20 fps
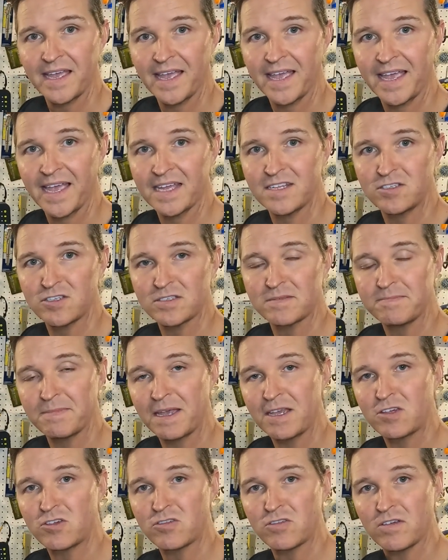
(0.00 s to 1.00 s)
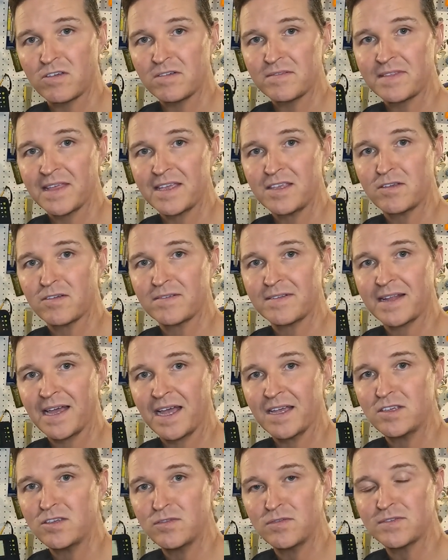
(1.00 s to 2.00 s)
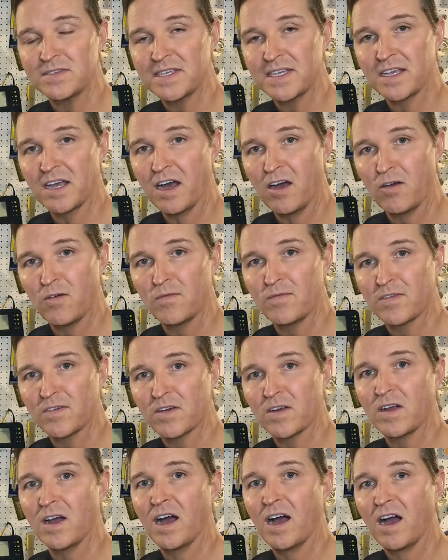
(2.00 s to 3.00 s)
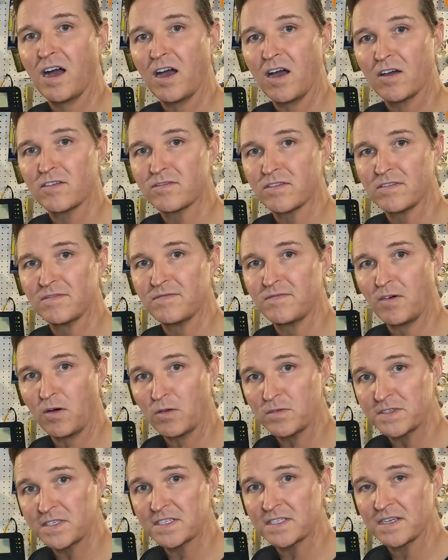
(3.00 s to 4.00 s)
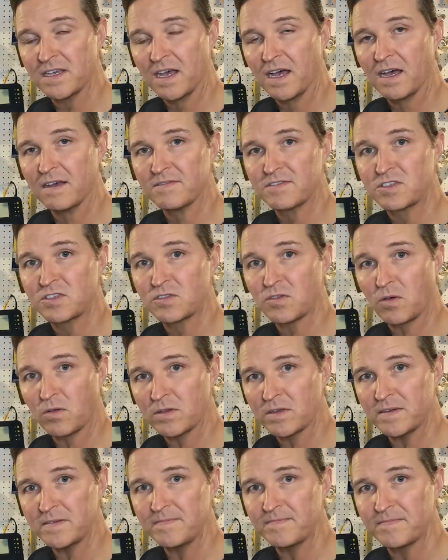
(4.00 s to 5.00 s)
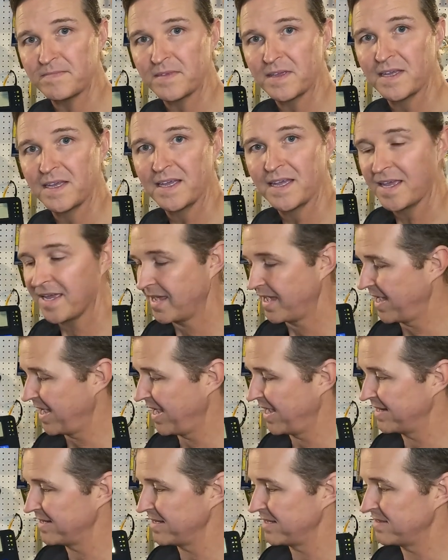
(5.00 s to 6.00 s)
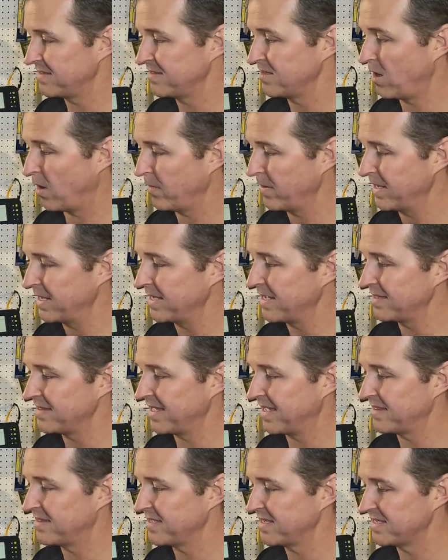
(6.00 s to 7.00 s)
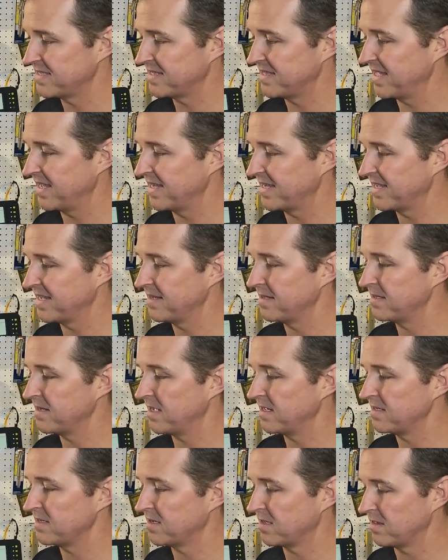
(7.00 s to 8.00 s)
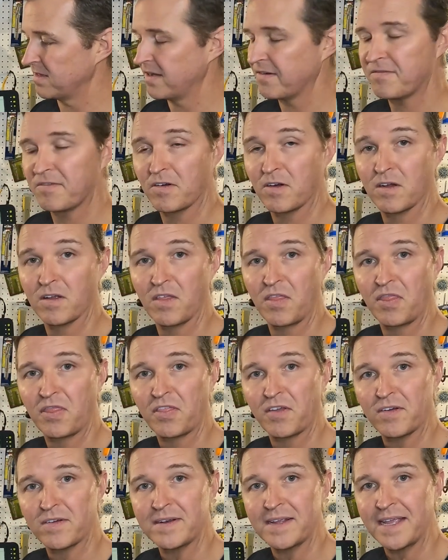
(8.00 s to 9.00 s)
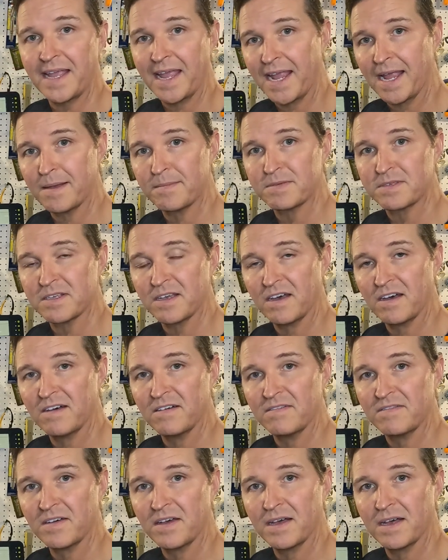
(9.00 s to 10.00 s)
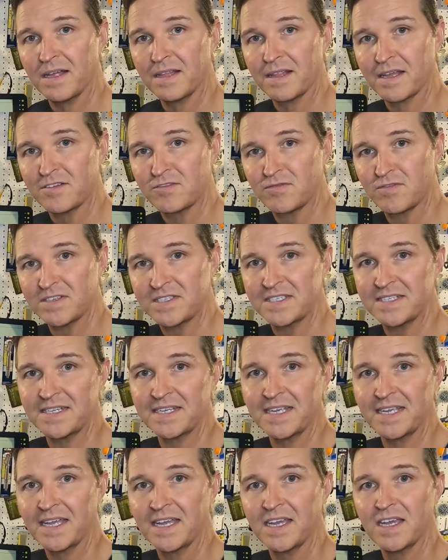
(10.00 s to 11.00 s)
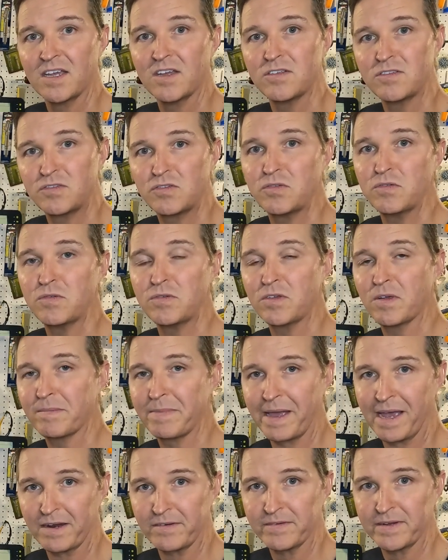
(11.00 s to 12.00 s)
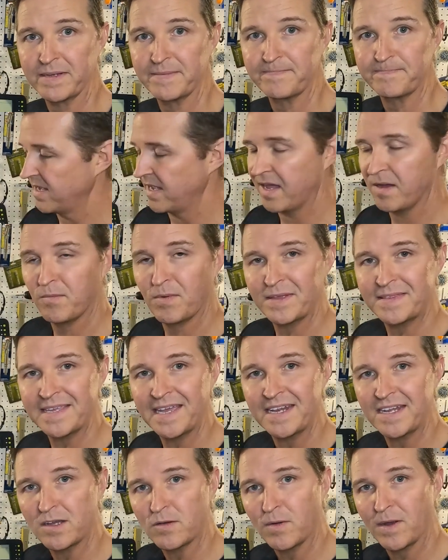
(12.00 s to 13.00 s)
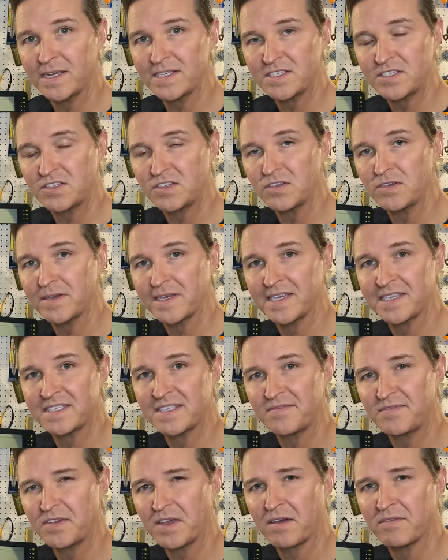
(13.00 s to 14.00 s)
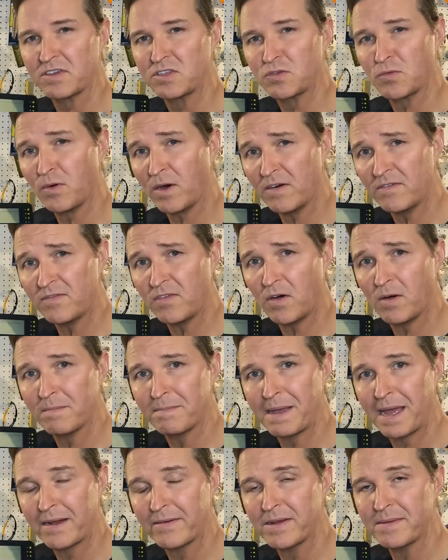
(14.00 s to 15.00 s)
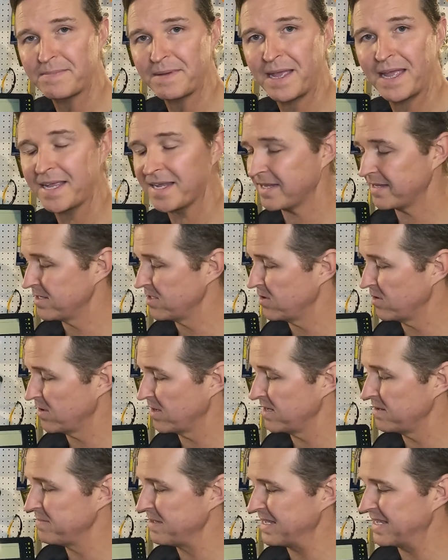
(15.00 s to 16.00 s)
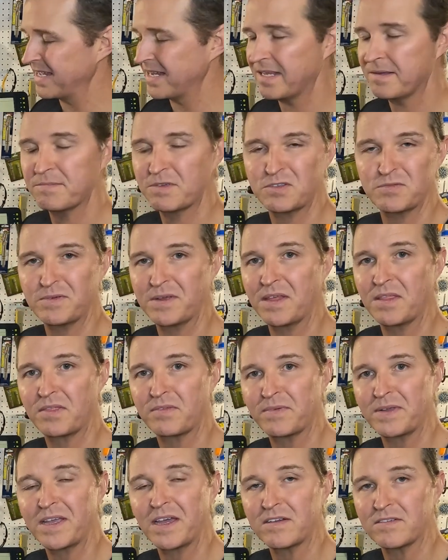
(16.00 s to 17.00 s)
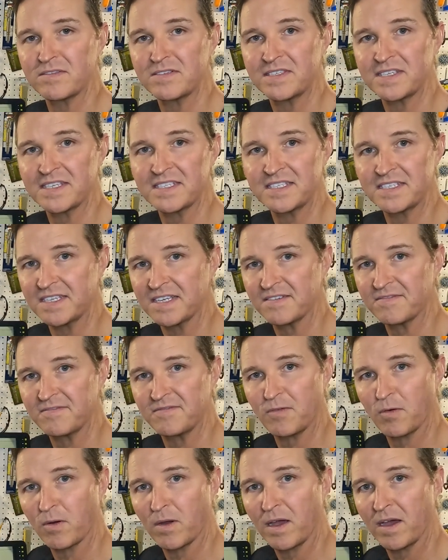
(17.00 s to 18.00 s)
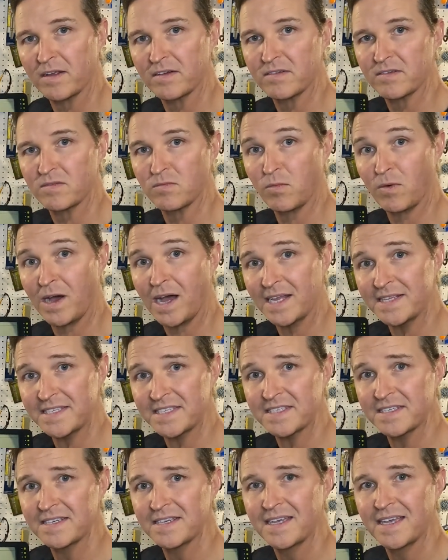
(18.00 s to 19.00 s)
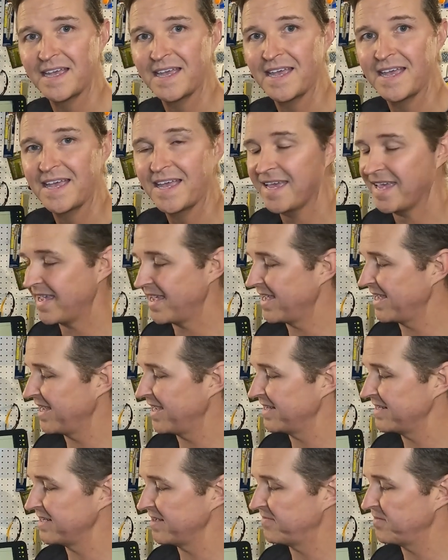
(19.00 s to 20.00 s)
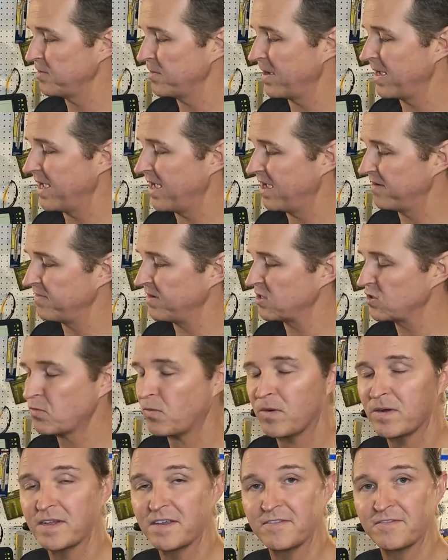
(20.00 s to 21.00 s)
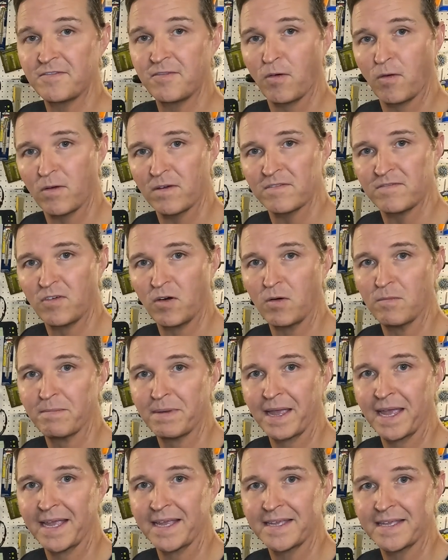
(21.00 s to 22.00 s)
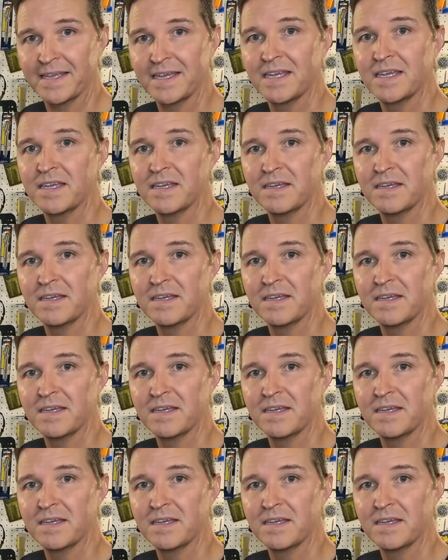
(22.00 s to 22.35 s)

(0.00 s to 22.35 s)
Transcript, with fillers: and just make sure that you're not using over 100 volts of solar and knowing that this thing can deliver 30 amps of electricity to your battery. And what that equates to is if you have a 12 volt battery bank, you're gonna be getting between 360 and 400 watts. And if you have a 24 volt bank,